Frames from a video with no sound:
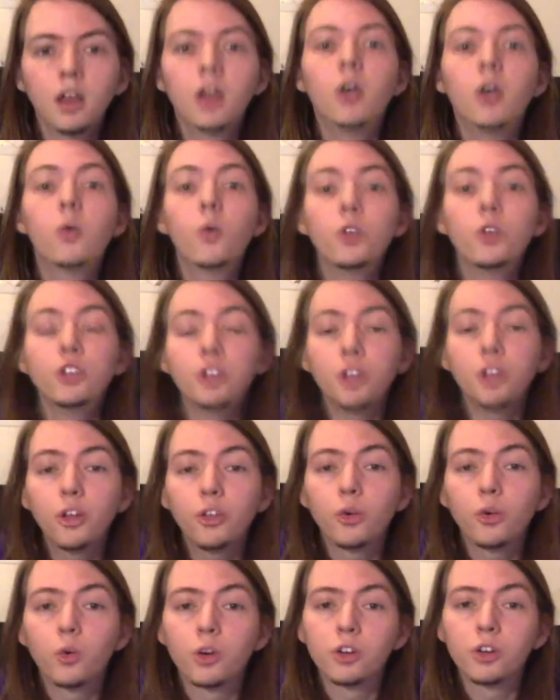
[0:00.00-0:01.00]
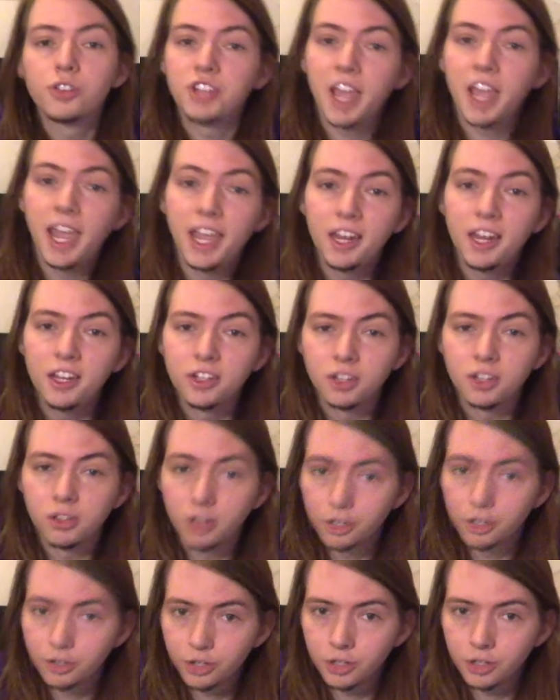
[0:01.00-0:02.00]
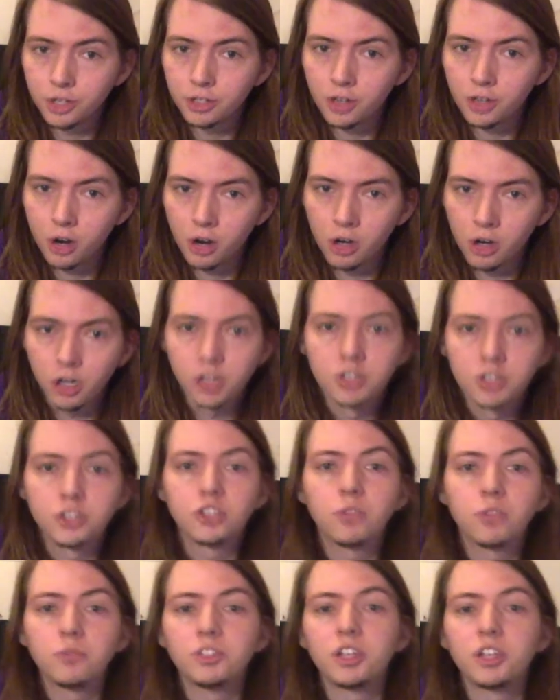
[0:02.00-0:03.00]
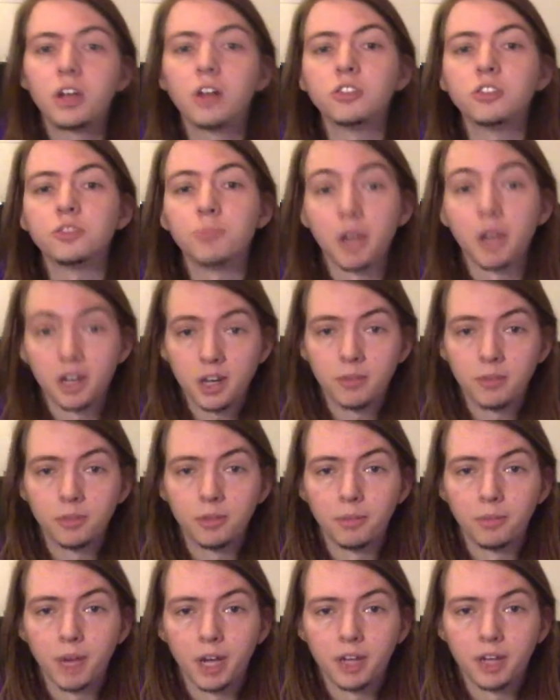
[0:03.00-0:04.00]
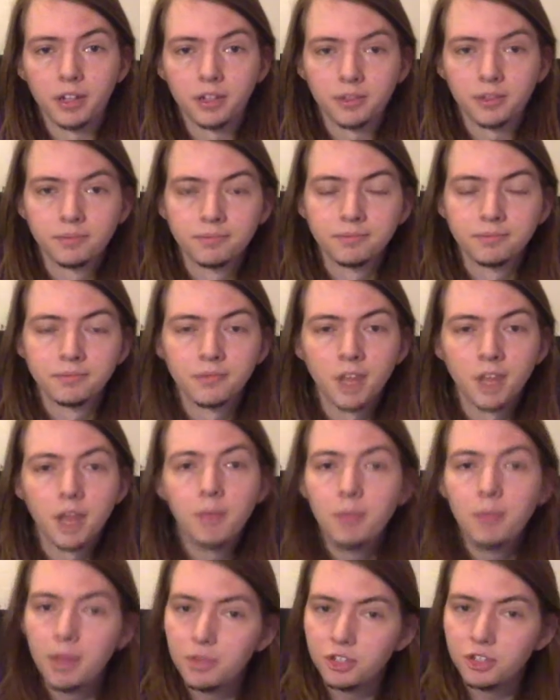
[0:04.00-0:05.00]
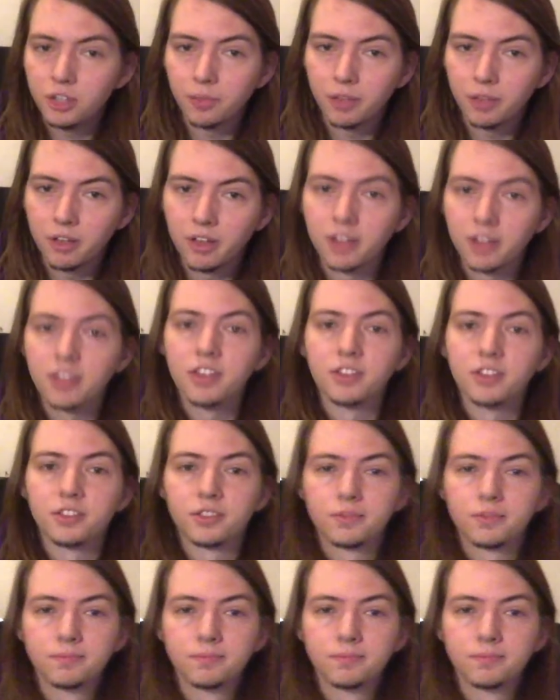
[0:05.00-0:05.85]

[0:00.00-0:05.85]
When you hear the words 80s electric guitar, some sounds might come to mind. Maybe something like this.